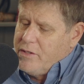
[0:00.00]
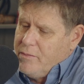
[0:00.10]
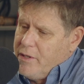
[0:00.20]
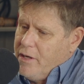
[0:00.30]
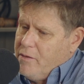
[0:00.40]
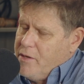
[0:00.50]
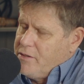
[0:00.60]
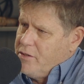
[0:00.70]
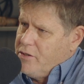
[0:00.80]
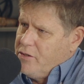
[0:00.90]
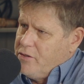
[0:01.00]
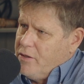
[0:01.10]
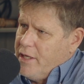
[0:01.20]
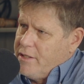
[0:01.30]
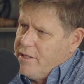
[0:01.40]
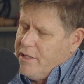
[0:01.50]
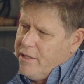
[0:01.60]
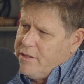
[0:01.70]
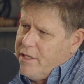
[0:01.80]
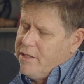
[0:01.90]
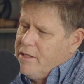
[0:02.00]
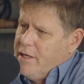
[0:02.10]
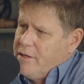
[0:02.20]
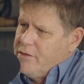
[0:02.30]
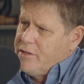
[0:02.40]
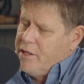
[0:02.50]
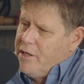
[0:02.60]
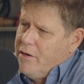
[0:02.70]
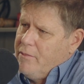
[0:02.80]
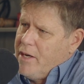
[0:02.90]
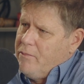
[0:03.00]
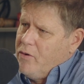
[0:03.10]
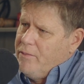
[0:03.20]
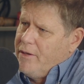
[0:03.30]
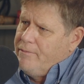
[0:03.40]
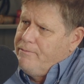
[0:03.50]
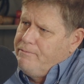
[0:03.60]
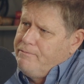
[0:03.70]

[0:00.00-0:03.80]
are some of the other messages you'd like site selectors to hear about Pueblo?